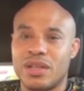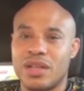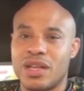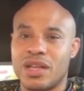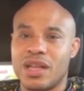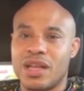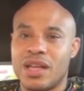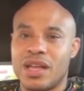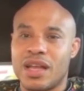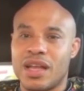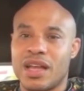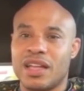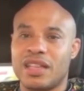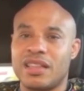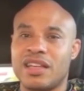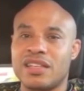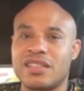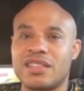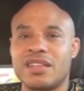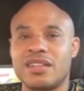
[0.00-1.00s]
It
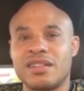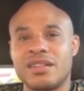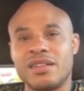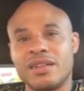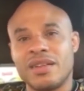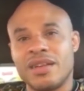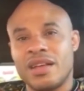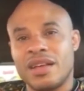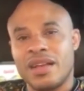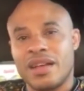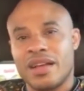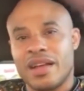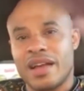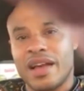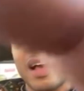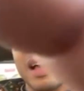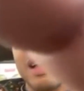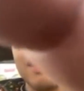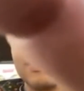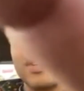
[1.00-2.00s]
doesn't
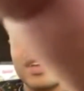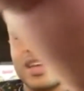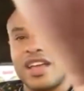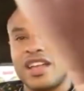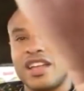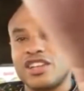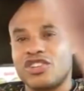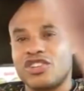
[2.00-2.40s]
have any